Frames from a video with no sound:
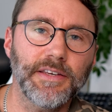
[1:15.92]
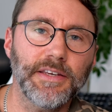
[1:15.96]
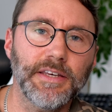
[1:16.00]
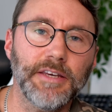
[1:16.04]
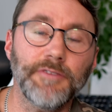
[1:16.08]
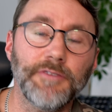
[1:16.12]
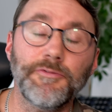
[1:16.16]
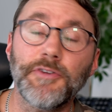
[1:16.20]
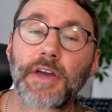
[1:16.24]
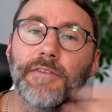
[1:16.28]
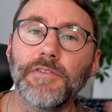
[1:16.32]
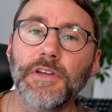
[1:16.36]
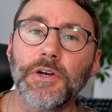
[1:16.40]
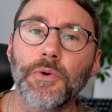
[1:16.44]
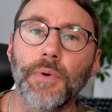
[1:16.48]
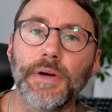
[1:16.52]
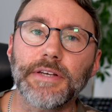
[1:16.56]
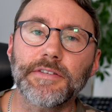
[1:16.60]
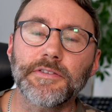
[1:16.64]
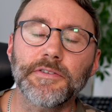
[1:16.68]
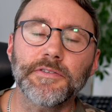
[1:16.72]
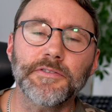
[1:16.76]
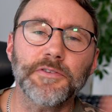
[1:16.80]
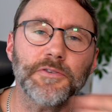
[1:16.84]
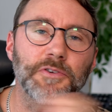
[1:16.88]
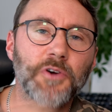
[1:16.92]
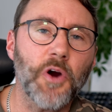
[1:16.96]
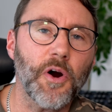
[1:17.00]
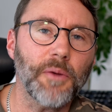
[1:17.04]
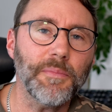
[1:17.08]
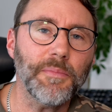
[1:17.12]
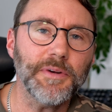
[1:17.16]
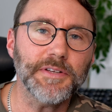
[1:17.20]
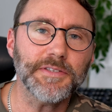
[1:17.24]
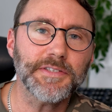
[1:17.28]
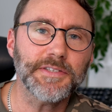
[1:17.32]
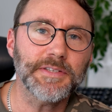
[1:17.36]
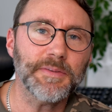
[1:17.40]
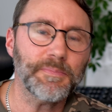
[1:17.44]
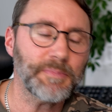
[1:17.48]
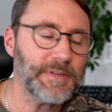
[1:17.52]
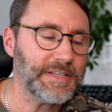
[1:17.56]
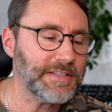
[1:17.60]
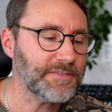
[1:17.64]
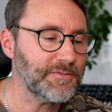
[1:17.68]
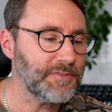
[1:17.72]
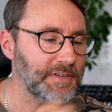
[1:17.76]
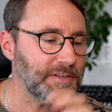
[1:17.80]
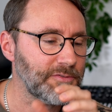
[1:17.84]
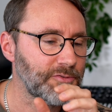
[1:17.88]
If you have any questions or comments,
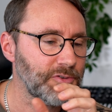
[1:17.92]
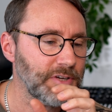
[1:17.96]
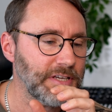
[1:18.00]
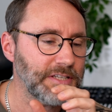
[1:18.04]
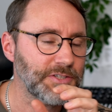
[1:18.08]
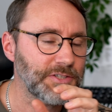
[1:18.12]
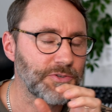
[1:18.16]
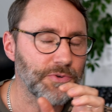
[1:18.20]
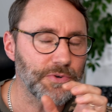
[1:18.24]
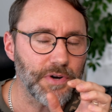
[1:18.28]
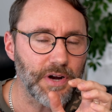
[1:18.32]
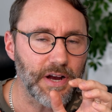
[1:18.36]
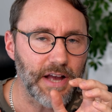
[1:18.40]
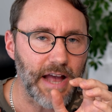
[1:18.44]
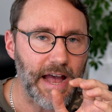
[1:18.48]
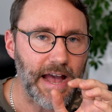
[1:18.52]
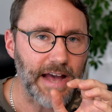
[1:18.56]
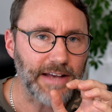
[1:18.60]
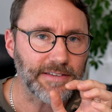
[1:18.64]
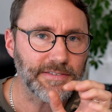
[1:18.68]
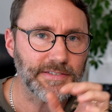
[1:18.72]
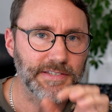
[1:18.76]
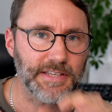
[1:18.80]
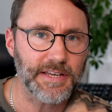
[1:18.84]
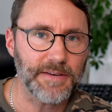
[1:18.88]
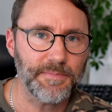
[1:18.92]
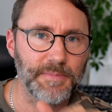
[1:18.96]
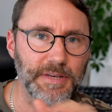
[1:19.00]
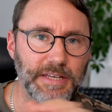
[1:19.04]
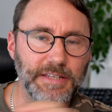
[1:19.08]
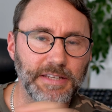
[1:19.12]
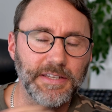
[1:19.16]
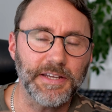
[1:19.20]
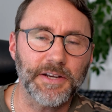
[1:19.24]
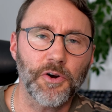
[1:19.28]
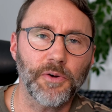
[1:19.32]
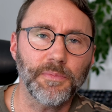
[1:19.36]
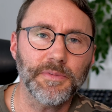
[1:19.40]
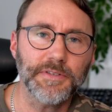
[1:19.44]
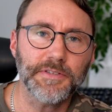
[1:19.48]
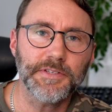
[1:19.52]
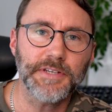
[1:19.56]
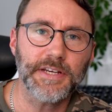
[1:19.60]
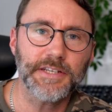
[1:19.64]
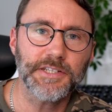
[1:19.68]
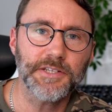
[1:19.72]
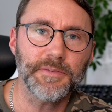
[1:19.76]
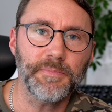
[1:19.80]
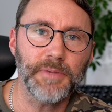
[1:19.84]
please feel free to ask them in the comments section